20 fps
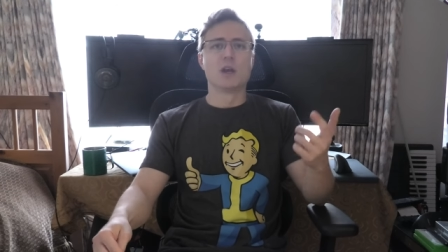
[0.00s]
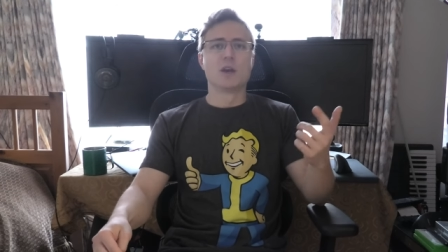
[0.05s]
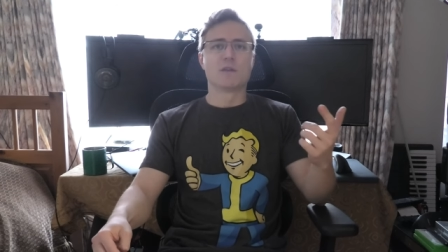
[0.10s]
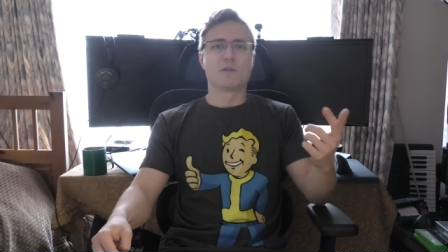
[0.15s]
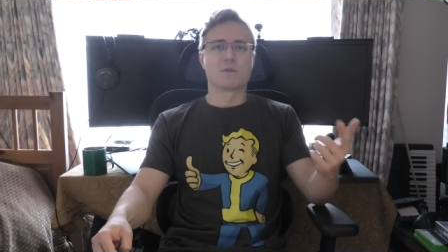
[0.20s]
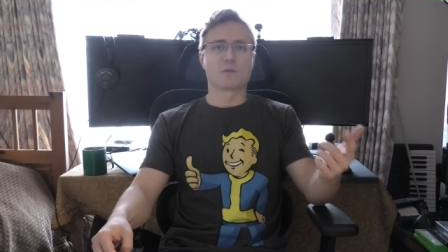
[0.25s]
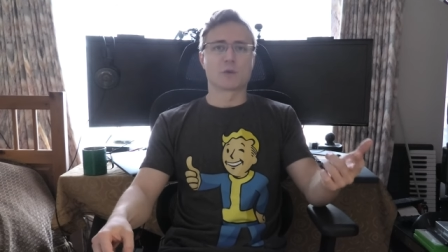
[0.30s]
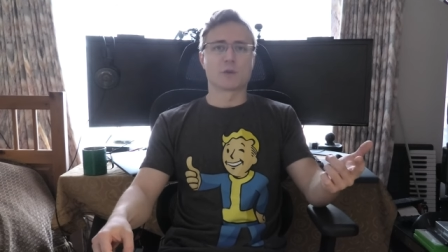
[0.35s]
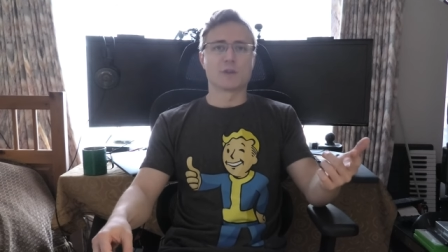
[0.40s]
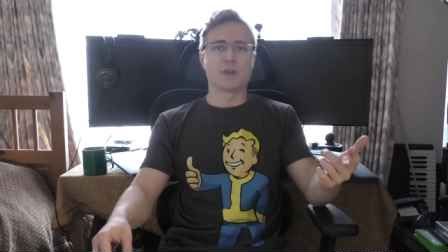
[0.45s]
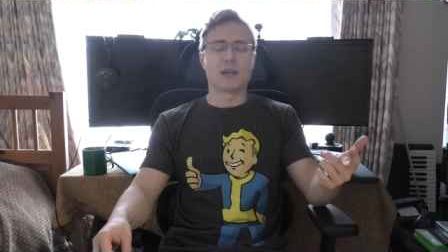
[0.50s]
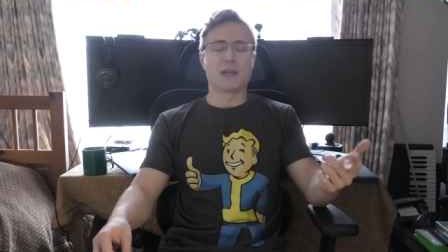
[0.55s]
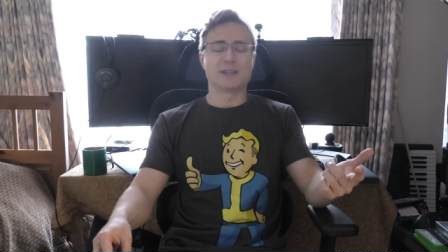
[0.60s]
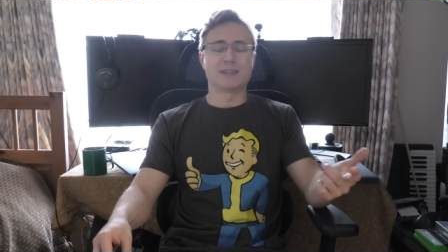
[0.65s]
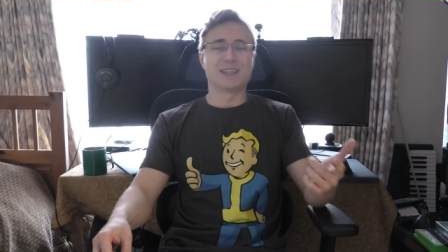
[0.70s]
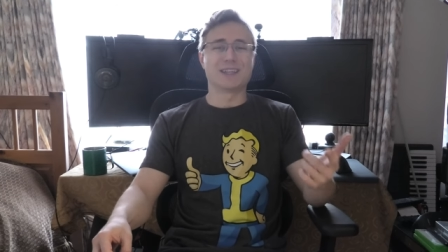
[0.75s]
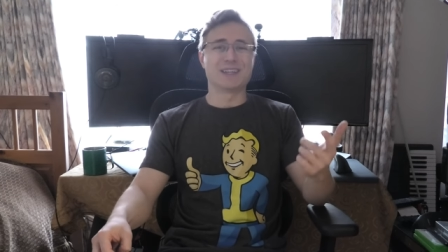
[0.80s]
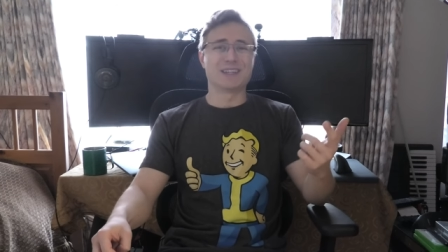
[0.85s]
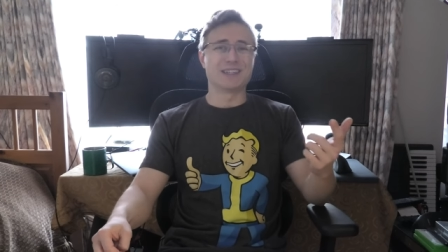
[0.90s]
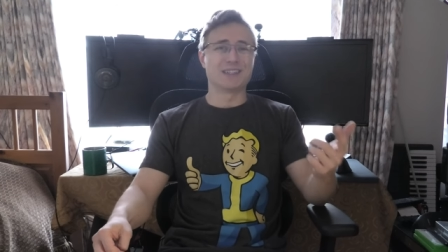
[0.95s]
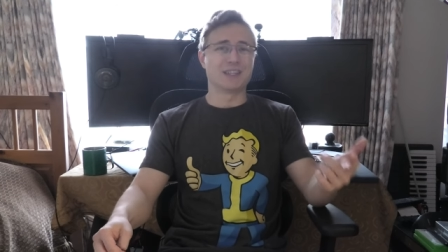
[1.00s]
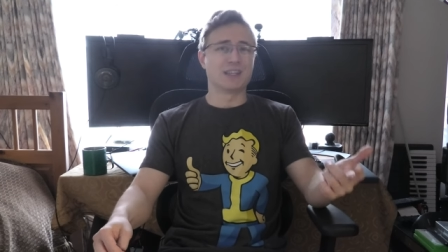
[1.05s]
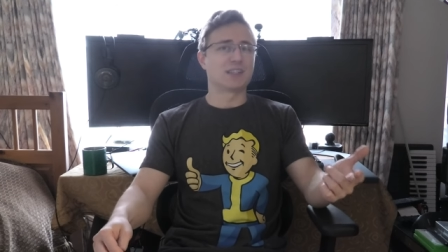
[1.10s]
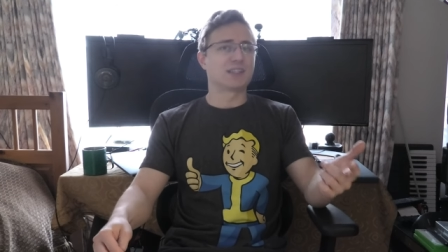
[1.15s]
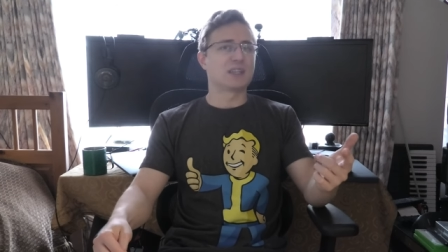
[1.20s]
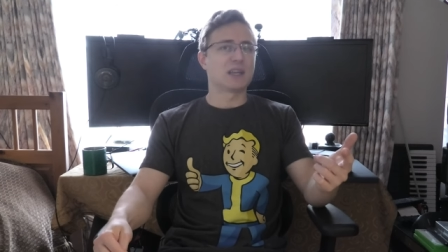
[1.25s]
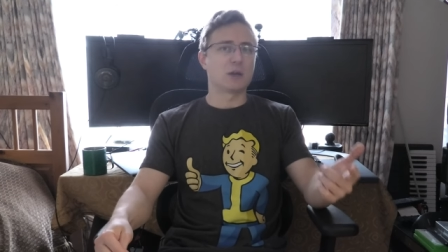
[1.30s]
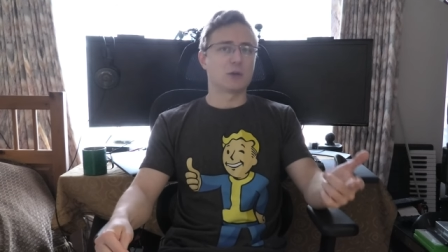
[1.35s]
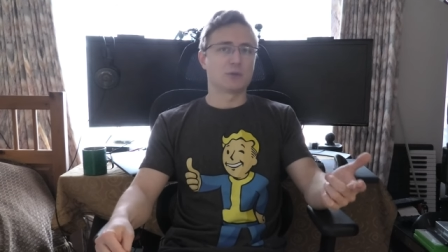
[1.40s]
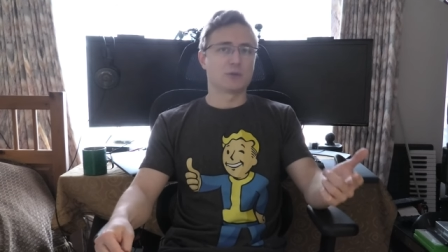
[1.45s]
for that
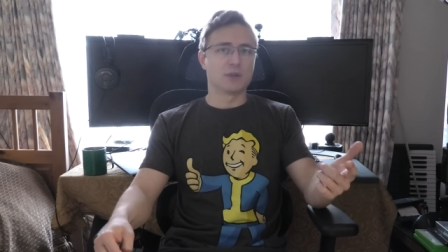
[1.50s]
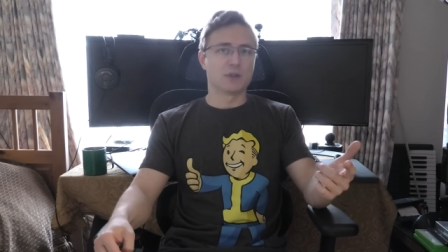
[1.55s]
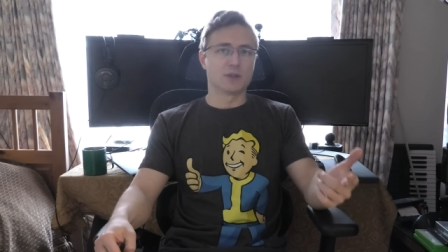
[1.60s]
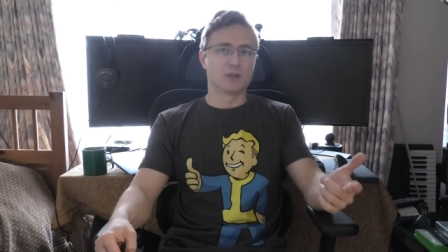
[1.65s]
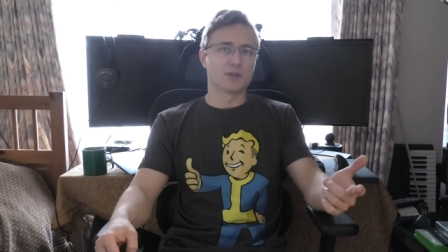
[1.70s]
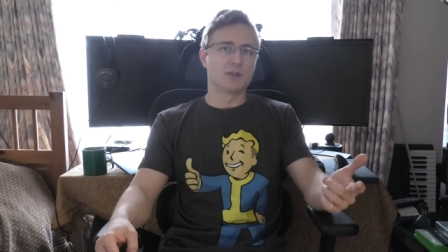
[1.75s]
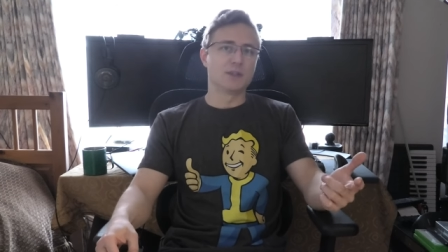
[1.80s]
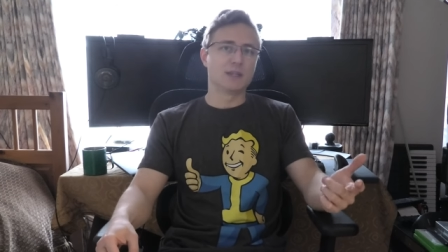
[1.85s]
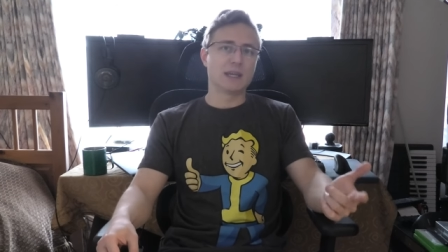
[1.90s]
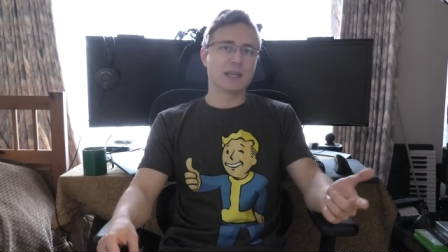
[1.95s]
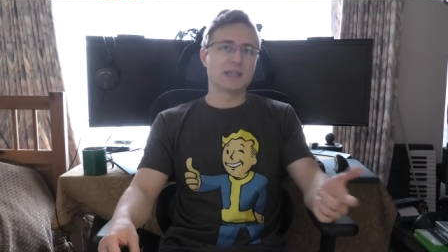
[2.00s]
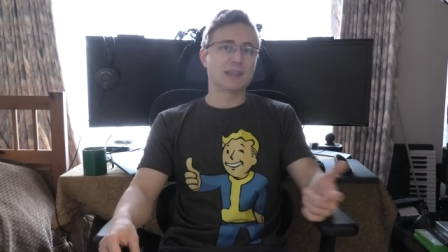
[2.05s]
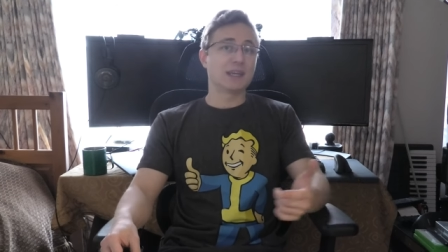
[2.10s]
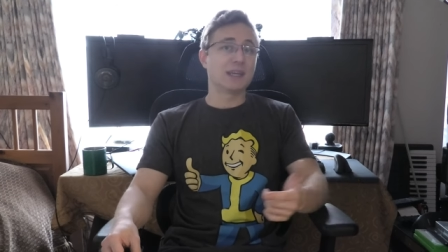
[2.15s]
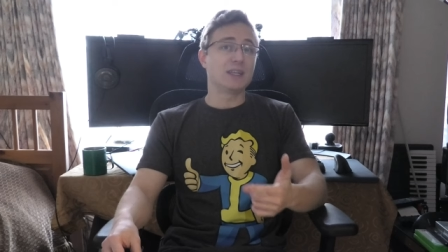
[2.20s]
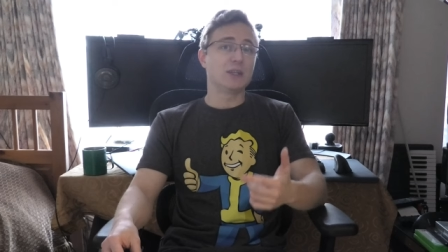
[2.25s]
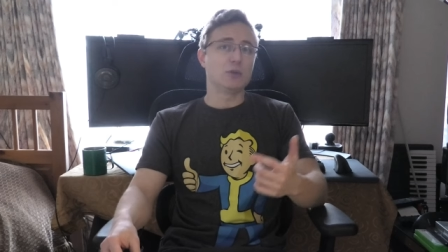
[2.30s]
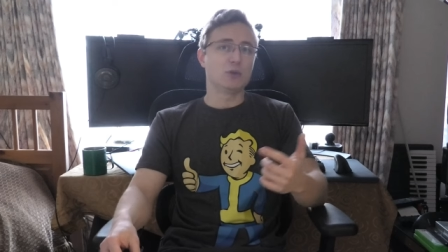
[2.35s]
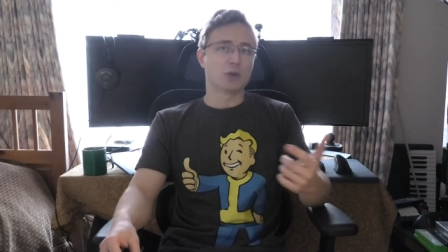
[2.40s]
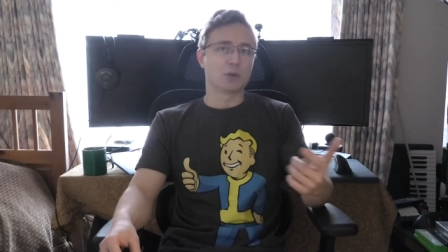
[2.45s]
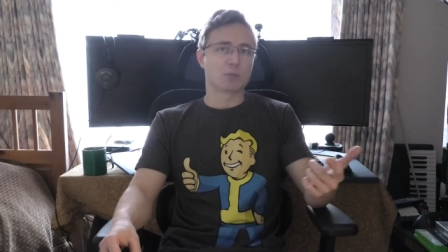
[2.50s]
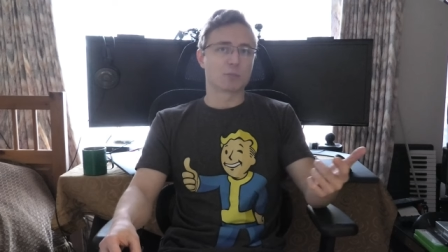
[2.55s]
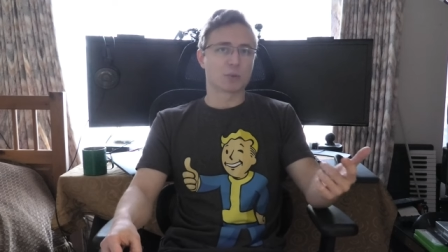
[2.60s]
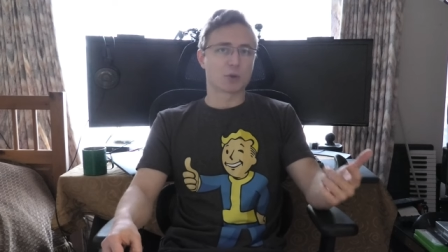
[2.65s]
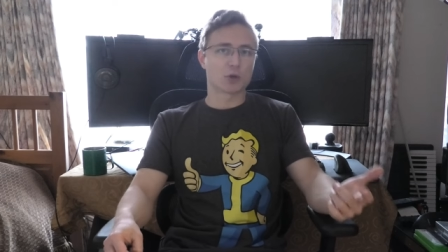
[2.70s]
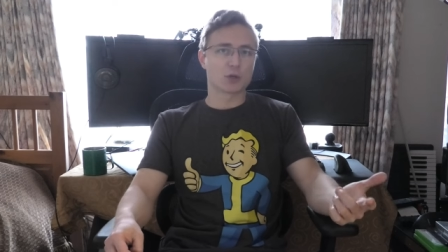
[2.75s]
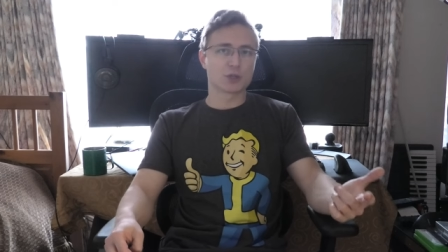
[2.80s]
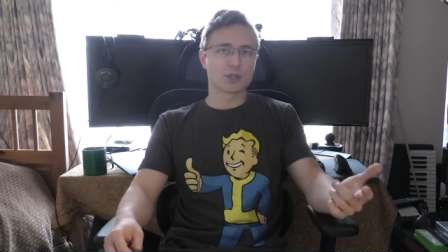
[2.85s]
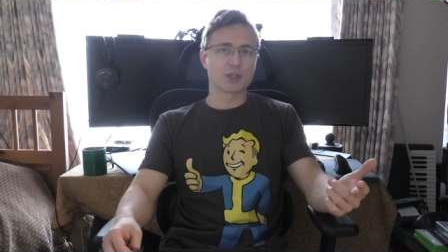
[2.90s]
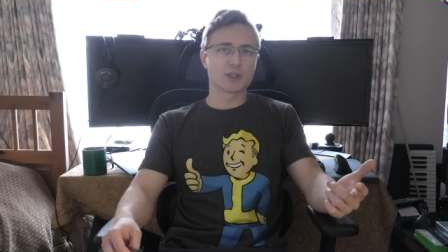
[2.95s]
exist out there today that you can
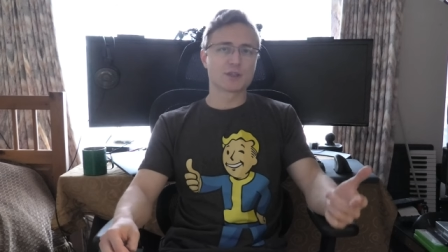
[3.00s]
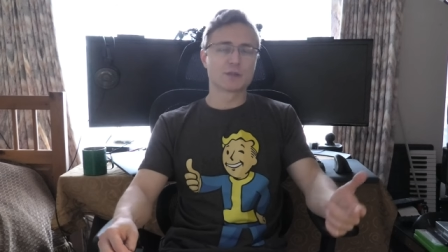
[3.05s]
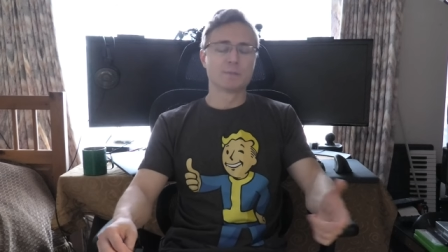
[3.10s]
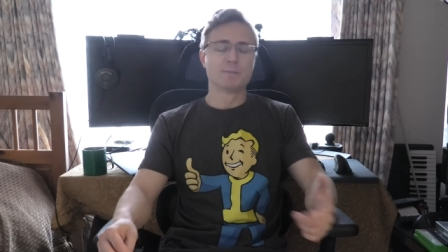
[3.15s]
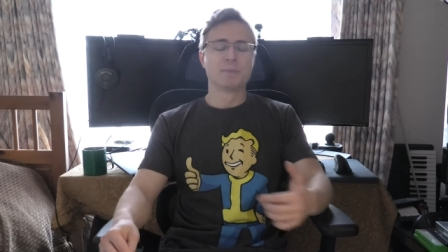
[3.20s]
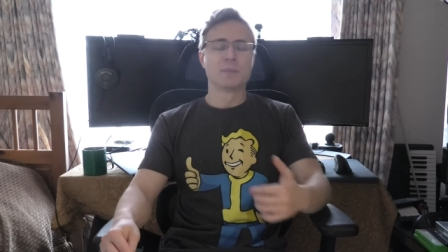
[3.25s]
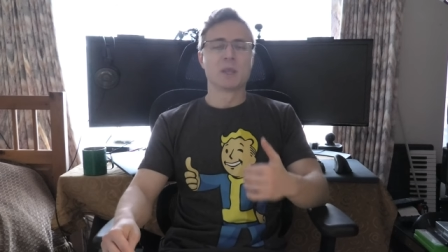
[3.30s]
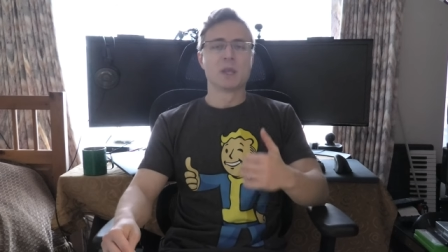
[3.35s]
purchase.